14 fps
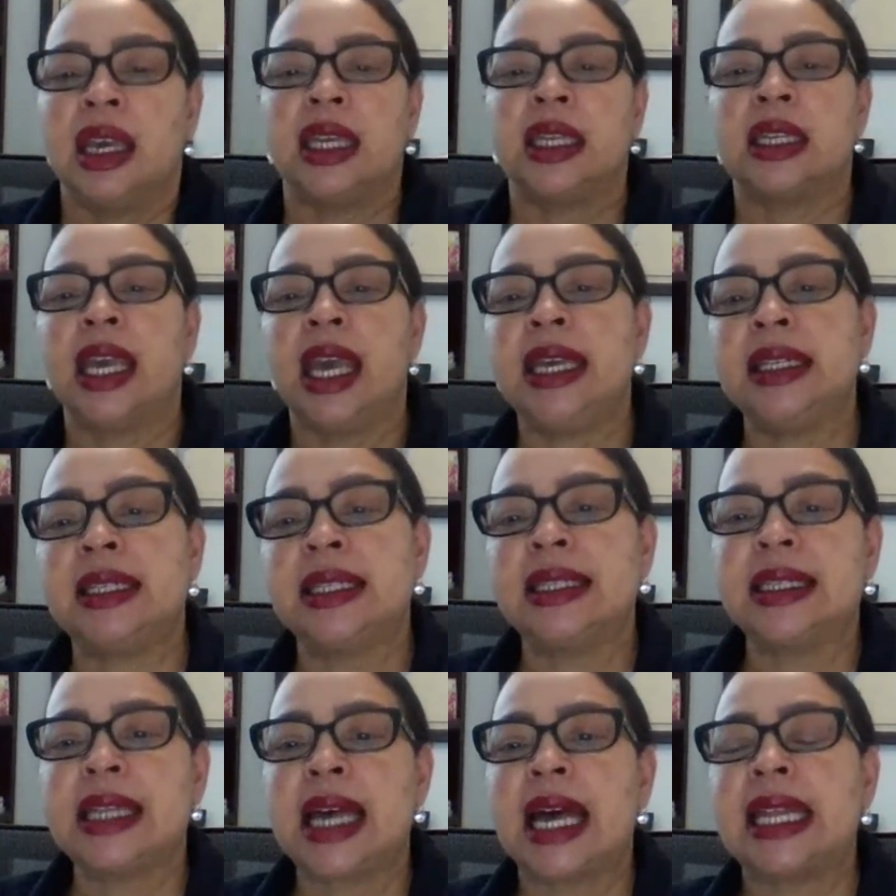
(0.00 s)
In case this
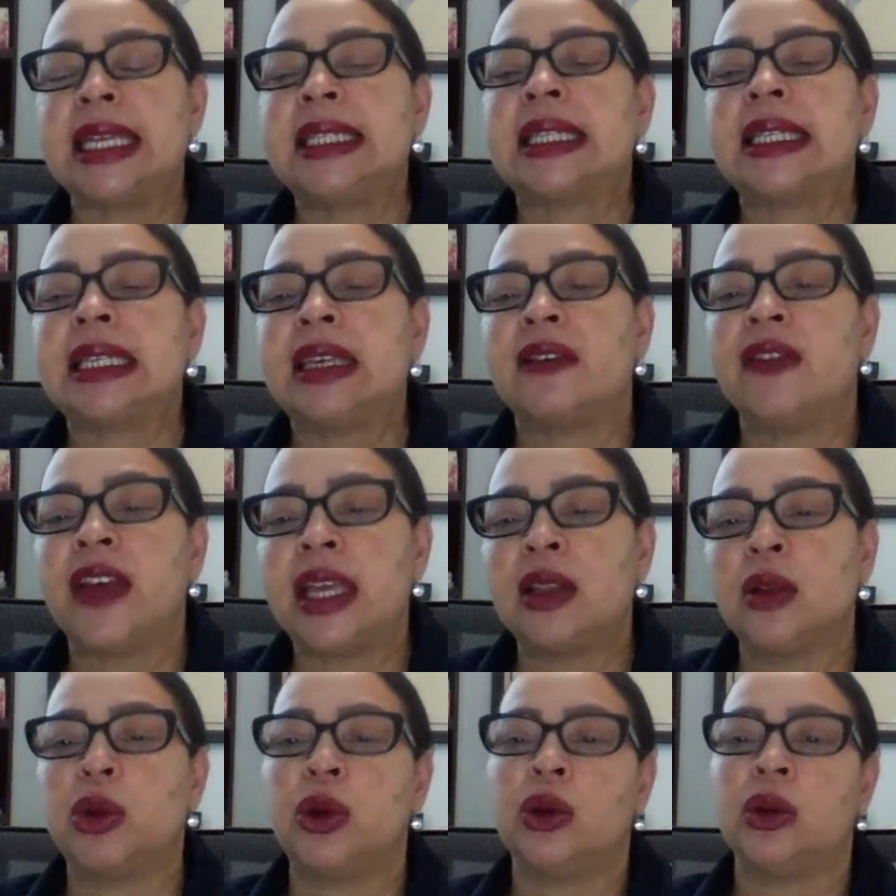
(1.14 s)
is not easily
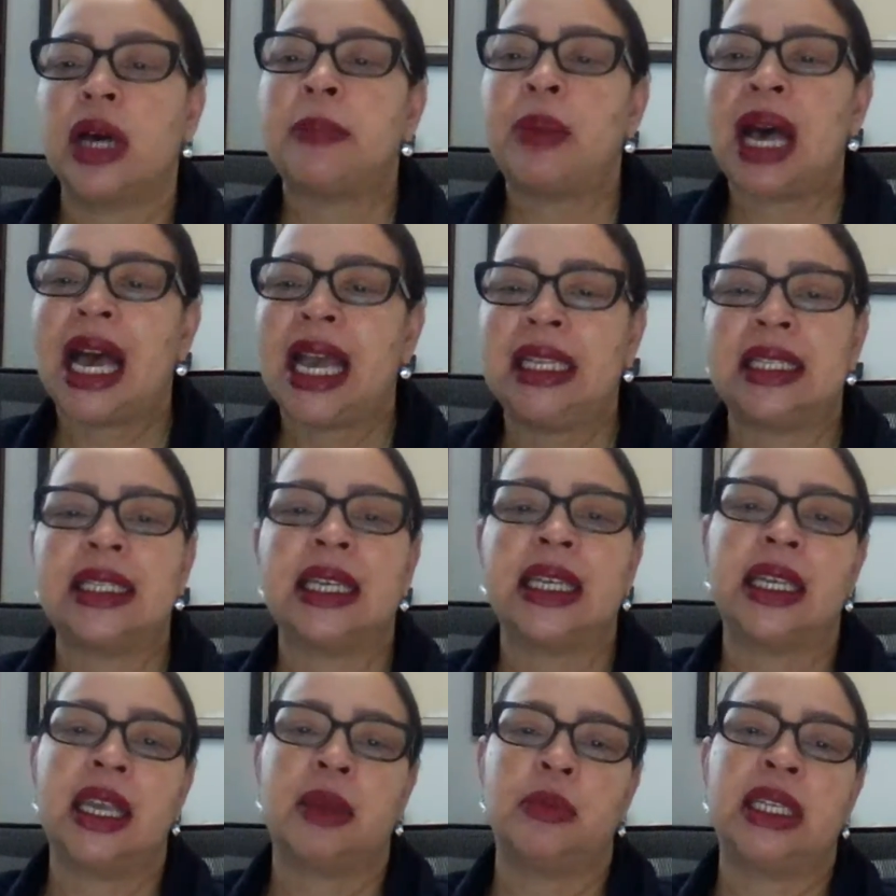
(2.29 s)
available, a pilot
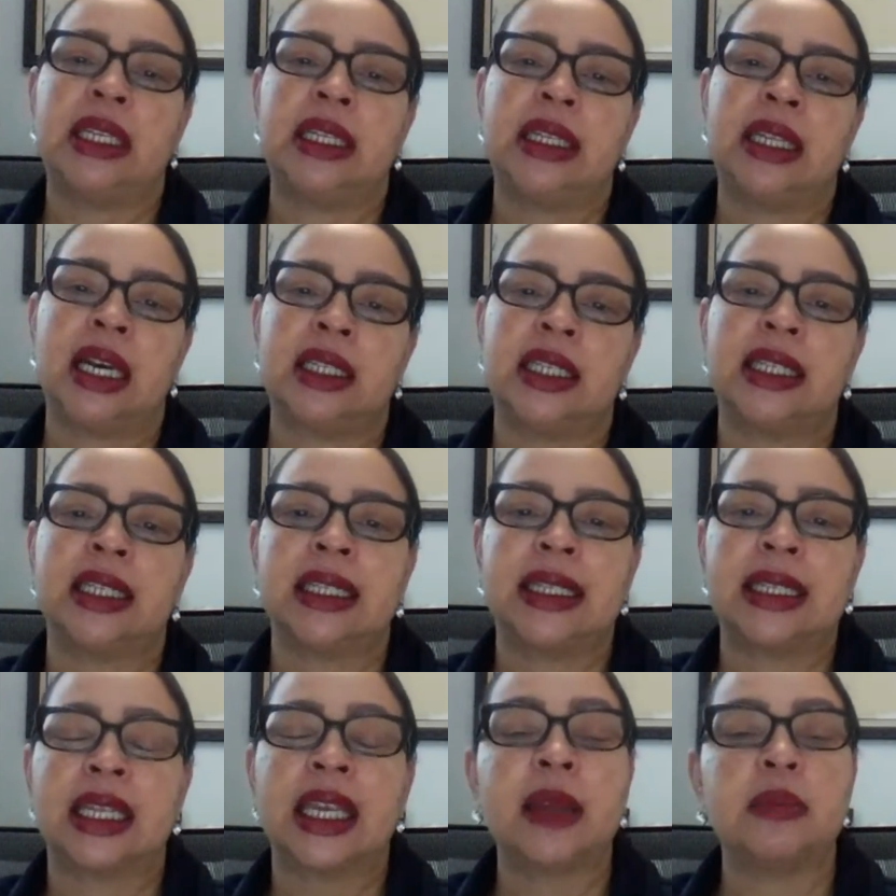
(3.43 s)
study can be
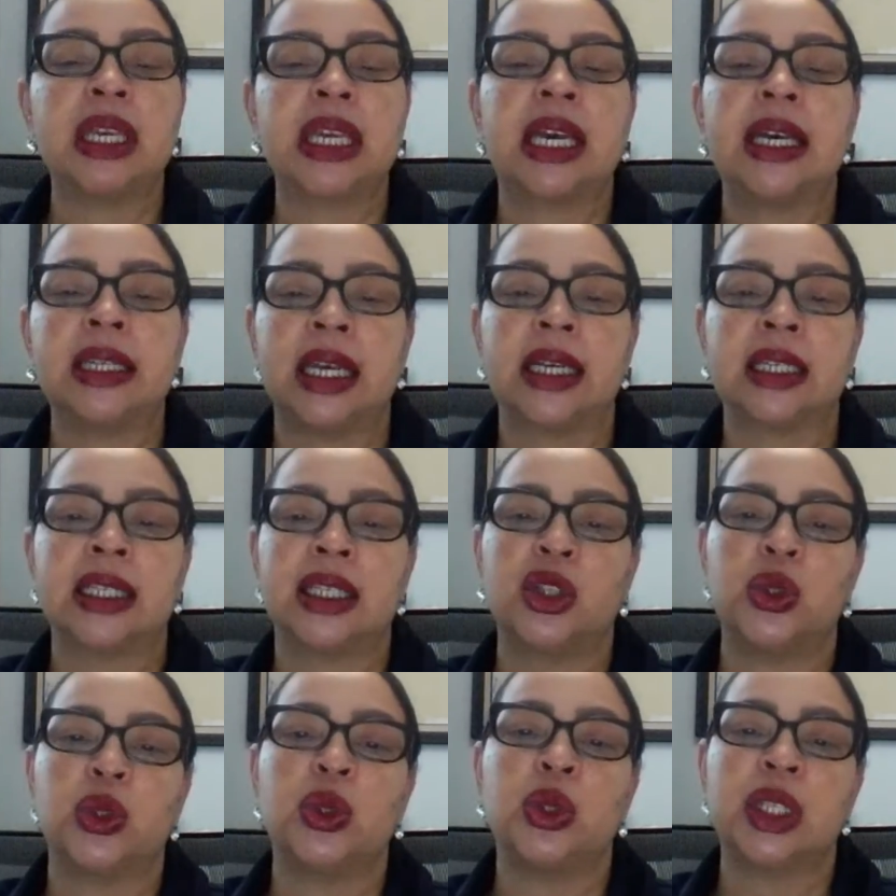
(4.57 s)
conducted
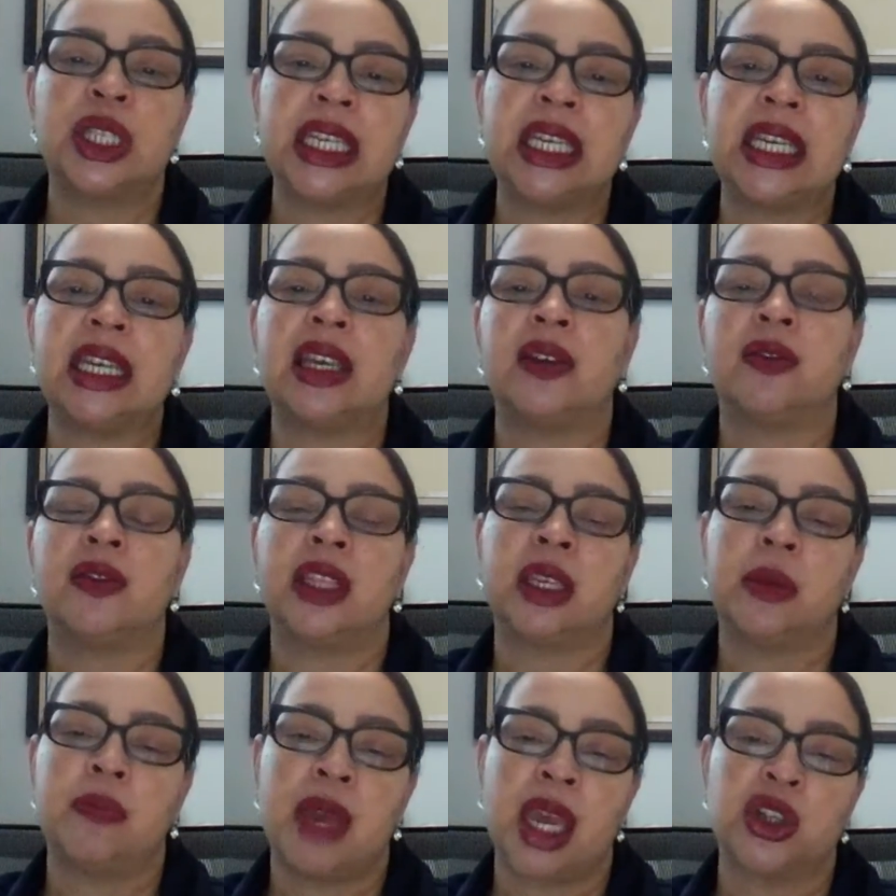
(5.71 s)
to see if
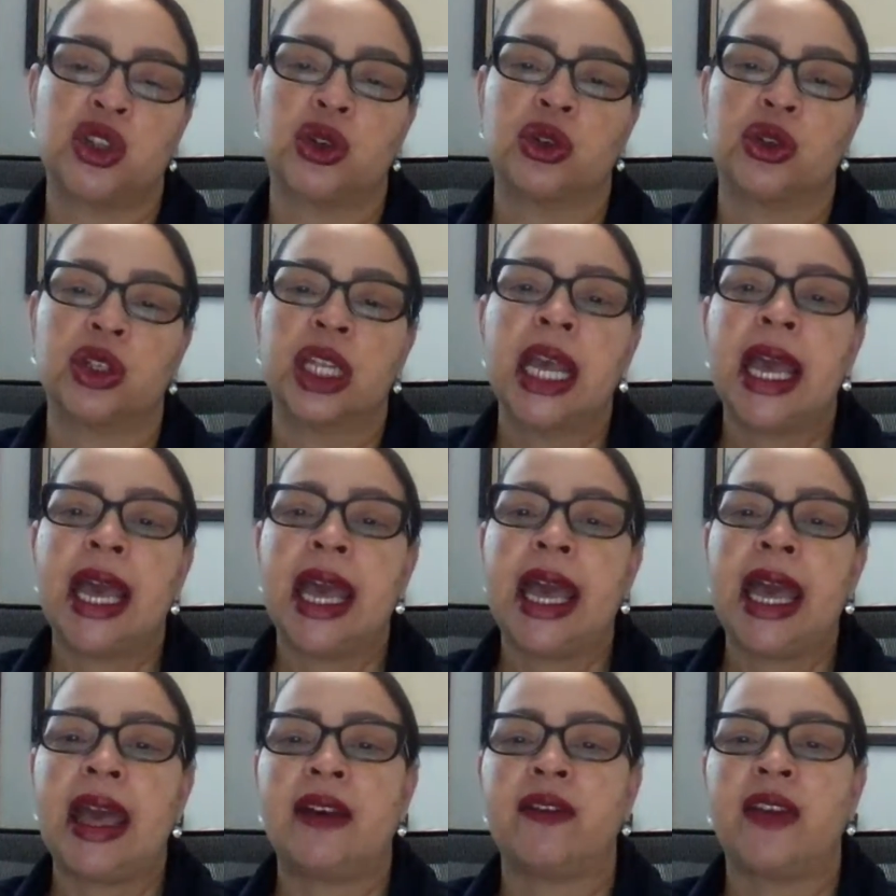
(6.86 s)
the measures
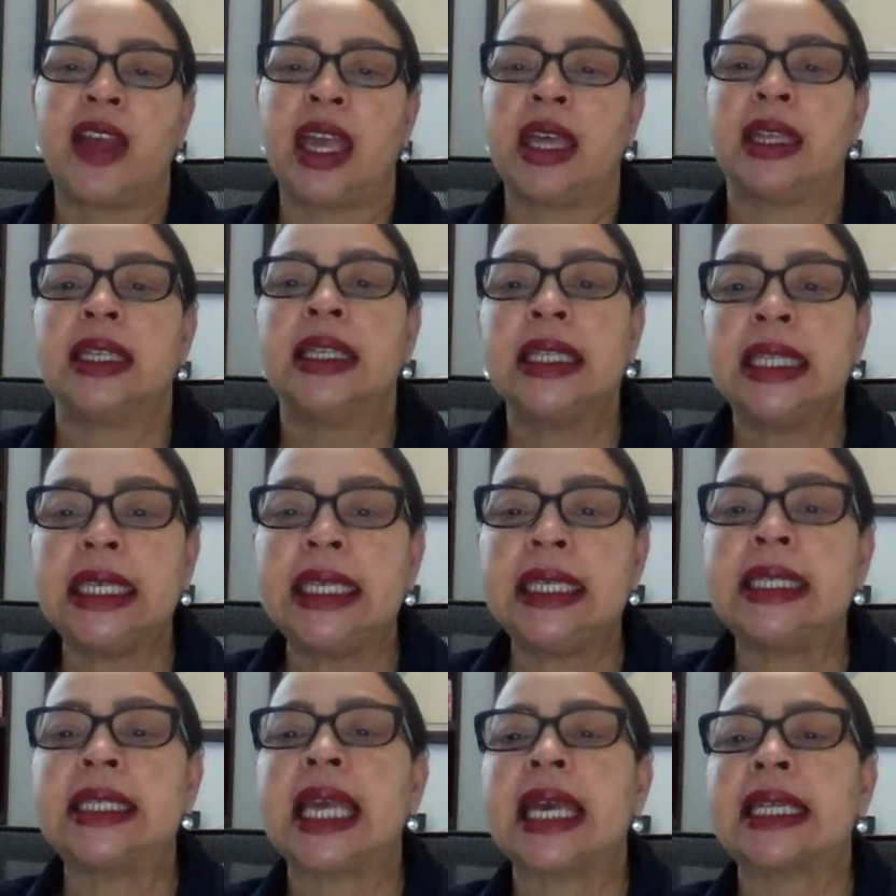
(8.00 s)
have at
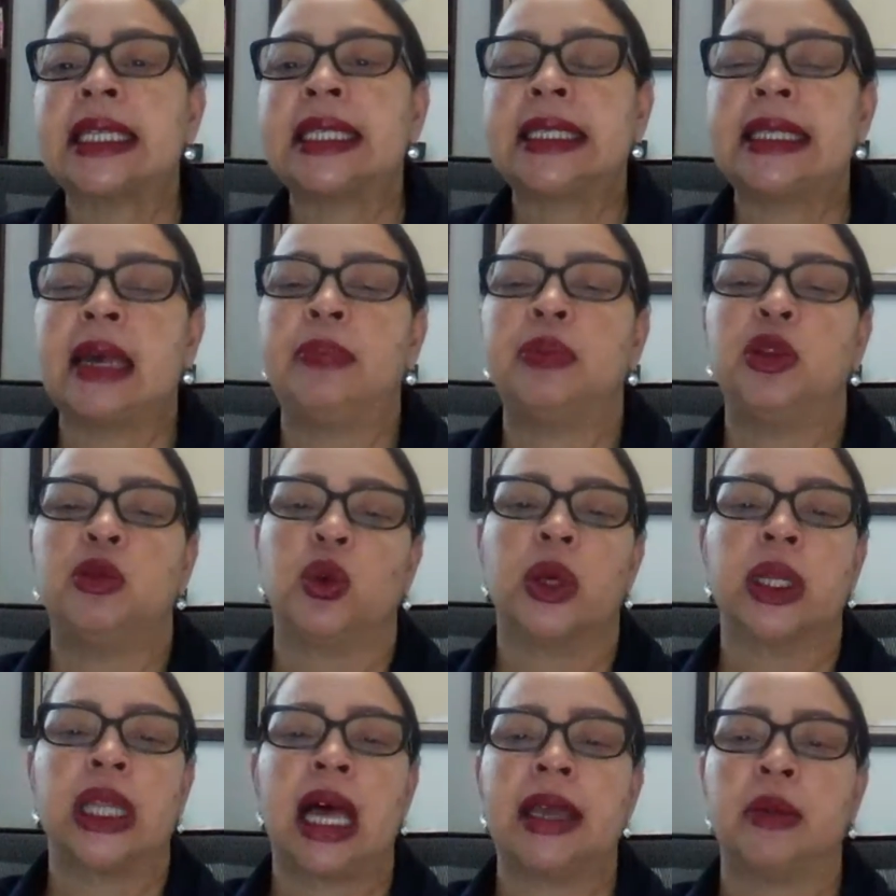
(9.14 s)
least acceptable
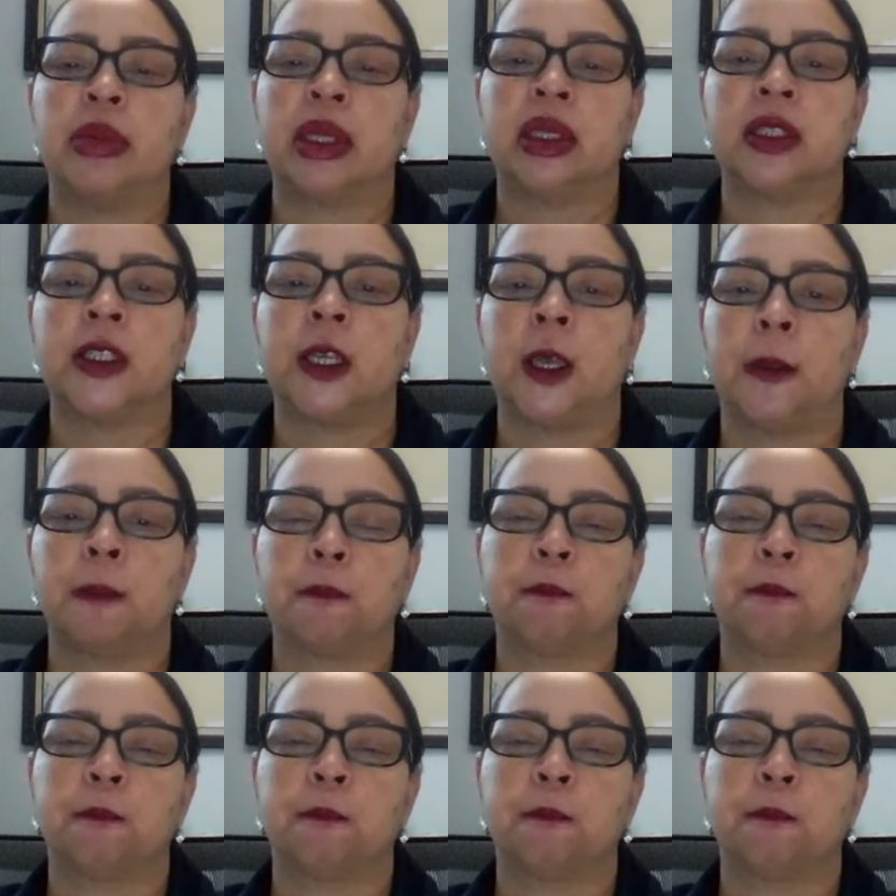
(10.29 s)
reliability.